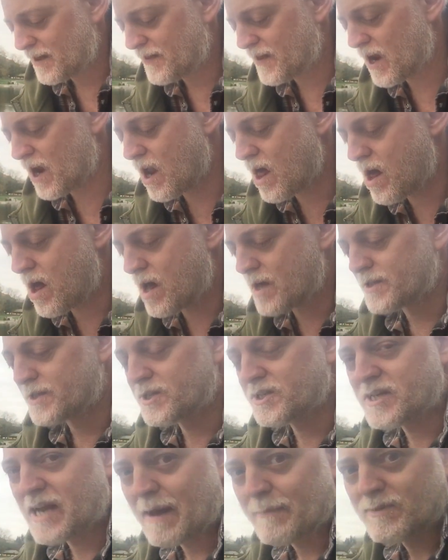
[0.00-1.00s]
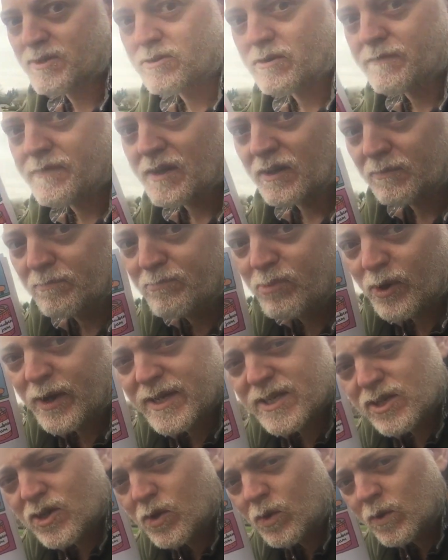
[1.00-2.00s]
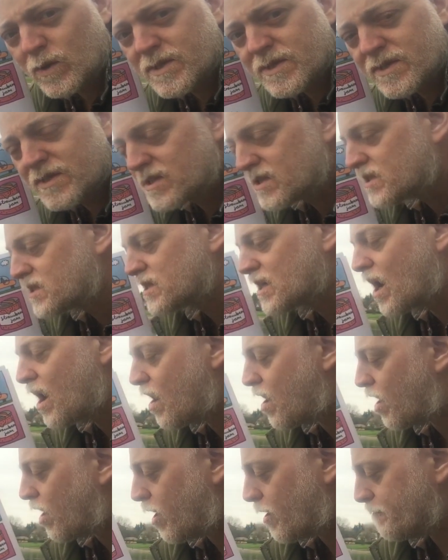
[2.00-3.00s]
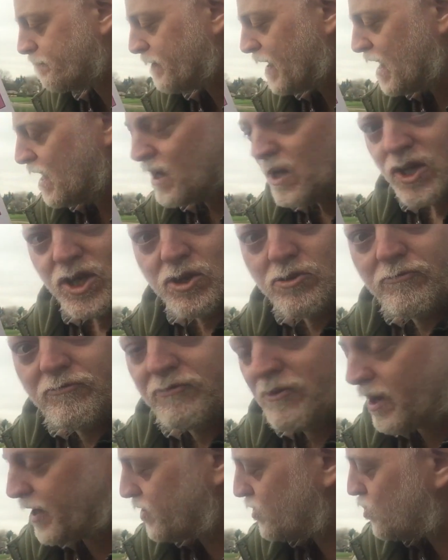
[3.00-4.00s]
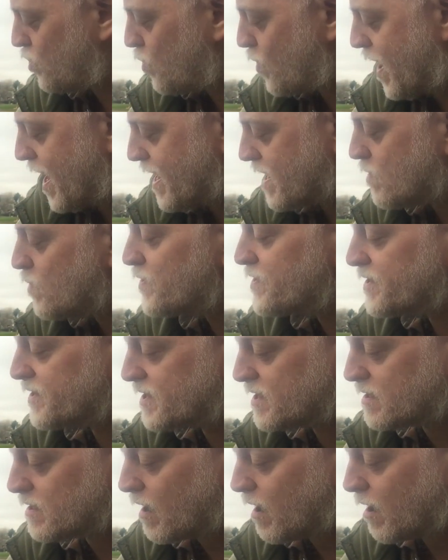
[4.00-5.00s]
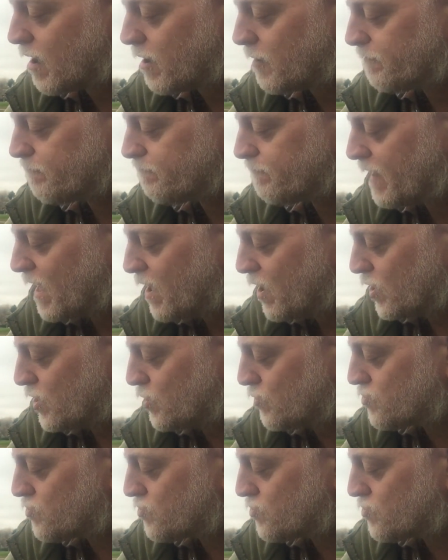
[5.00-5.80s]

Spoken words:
the last chapter of this book is called Star. You find your way with a star. You